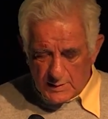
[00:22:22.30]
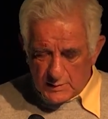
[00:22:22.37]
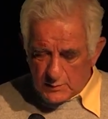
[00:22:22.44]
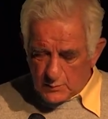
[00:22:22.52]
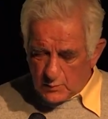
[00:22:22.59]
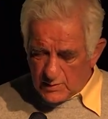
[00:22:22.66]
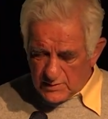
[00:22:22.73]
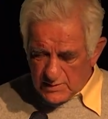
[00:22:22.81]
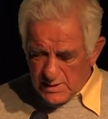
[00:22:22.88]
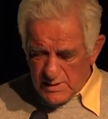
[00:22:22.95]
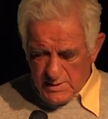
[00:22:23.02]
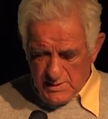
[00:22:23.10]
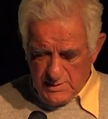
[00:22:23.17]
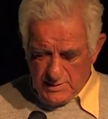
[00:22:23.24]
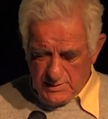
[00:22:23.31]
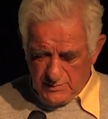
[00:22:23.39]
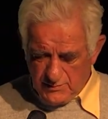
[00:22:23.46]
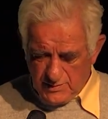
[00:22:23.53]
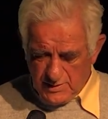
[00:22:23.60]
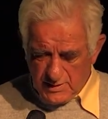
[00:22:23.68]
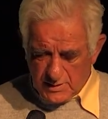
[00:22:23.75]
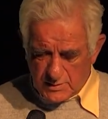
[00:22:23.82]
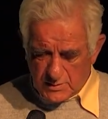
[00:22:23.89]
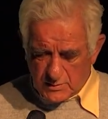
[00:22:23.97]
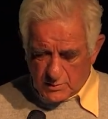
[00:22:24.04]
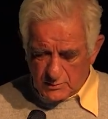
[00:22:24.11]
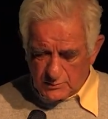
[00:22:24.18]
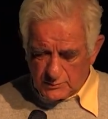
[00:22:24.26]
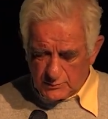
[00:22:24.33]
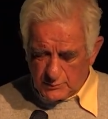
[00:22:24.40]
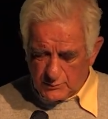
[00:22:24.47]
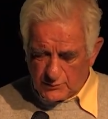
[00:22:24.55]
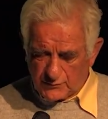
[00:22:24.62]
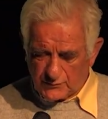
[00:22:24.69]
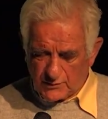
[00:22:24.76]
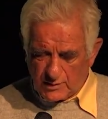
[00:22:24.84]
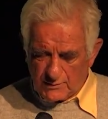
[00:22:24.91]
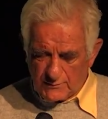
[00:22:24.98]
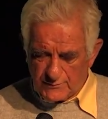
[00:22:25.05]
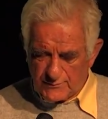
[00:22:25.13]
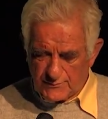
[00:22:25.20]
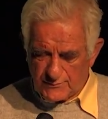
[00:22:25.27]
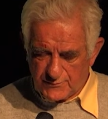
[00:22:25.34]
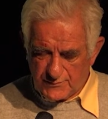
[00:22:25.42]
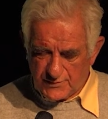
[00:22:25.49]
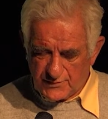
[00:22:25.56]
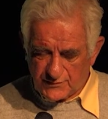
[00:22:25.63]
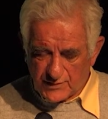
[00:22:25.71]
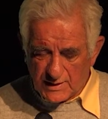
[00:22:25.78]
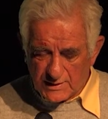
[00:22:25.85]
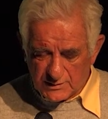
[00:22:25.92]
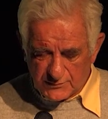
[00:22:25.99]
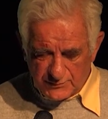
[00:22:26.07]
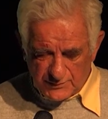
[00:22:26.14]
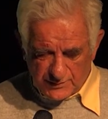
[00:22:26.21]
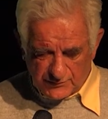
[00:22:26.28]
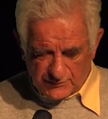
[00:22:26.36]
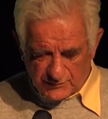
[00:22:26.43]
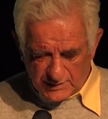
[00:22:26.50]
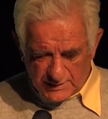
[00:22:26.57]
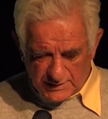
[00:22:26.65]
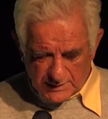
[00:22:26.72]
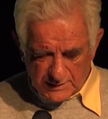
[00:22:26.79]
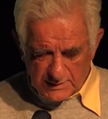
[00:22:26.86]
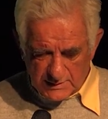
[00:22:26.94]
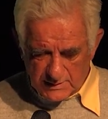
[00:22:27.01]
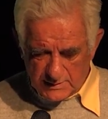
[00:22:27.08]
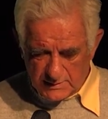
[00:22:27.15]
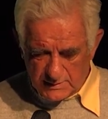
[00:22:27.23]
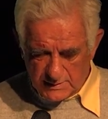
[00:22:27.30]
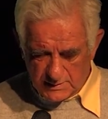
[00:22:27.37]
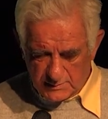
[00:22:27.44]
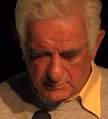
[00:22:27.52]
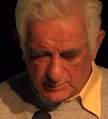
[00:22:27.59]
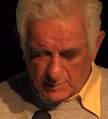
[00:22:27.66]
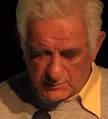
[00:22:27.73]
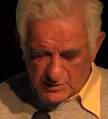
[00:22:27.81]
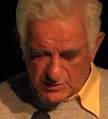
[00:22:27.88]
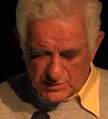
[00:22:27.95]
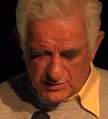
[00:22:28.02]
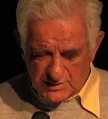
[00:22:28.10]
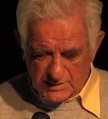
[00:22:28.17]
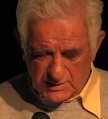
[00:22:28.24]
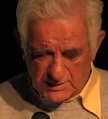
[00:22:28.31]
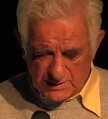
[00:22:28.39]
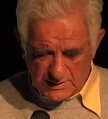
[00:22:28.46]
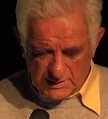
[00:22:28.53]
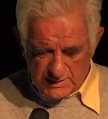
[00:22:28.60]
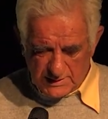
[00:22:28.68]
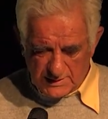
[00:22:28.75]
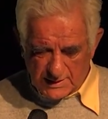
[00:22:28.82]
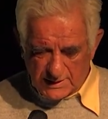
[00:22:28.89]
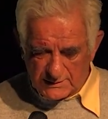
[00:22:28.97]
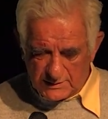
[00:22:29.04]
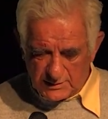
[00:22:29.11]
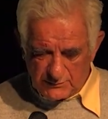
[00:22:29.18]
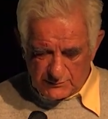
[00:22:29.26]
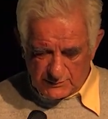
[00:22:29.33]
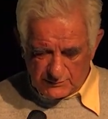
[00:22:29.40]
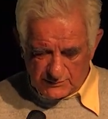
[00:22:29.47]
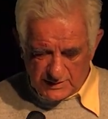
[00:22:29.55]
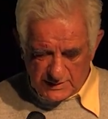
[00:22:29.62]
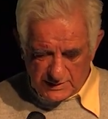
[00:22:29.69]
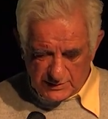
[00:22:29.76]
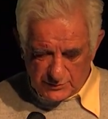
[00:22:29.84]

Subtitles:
Within the contours of Risalat Palestine, published in 1915 in